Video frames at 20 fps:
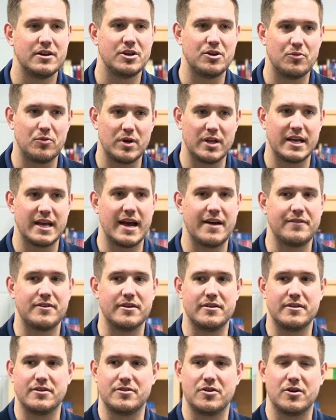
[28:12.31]
you really have
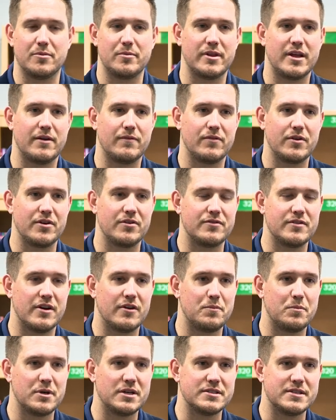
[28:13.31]
to determine that for
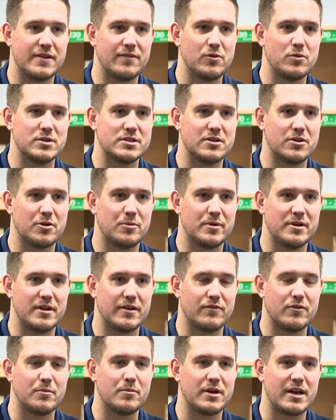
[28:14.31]
yourself because everyone's a little bit different.